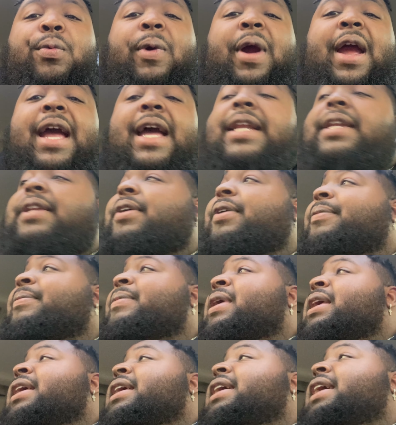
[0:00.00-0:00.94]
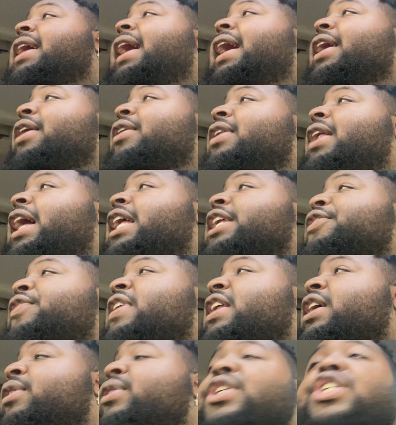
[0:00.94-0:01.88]
random. I don't lie, this
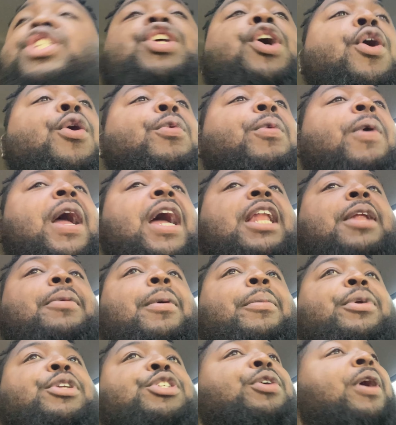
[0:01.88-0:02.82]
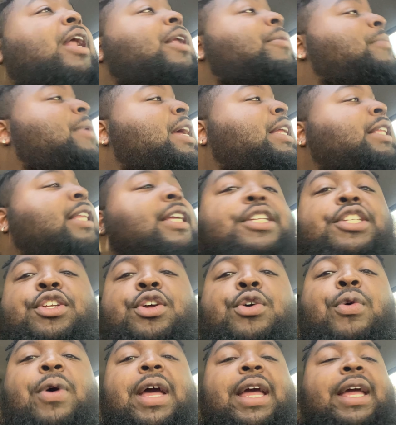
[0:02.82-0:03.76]
video is so random. I'm gonna try to make this
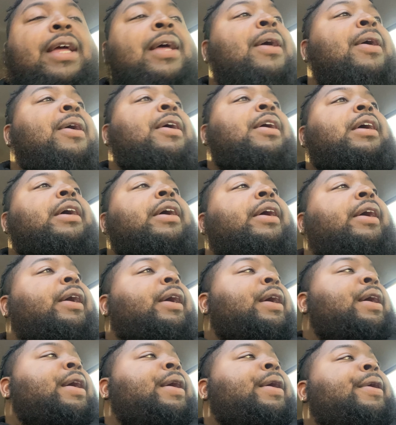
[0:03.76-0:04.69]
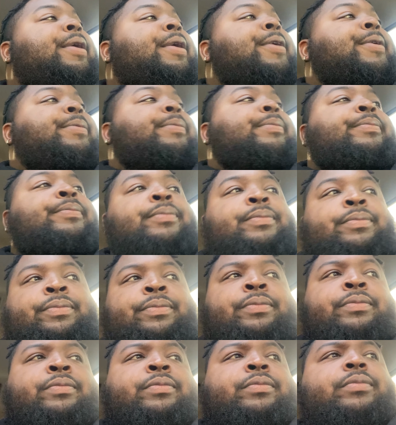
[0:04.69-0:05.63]
quick. Um,
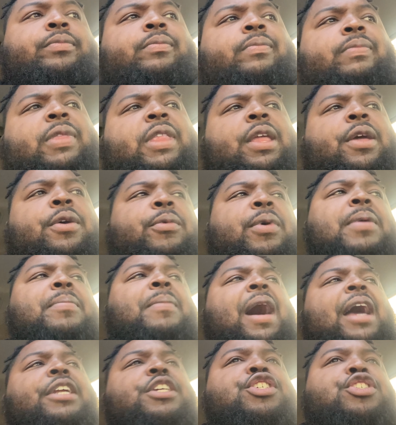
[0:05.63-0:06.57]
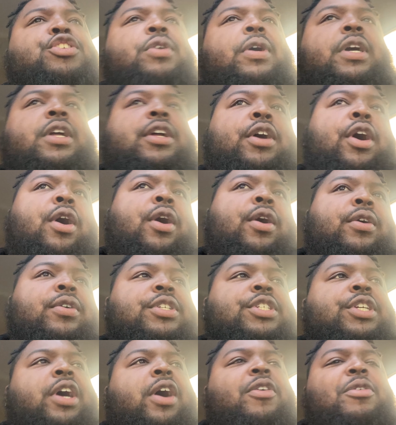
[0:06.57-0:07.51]
we might have struck
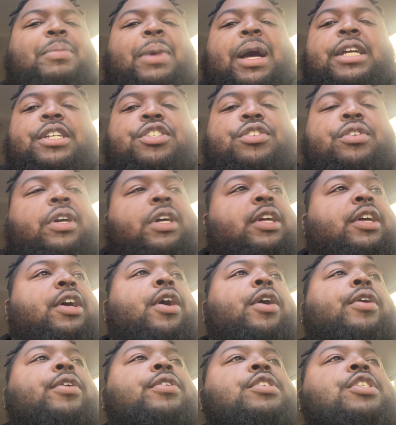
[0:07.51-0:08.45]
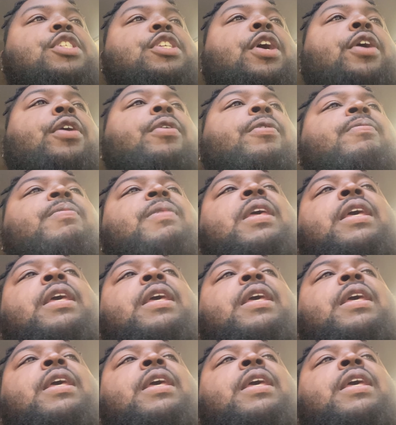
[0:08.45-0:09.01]
gold, y'all. We might have struck gold. So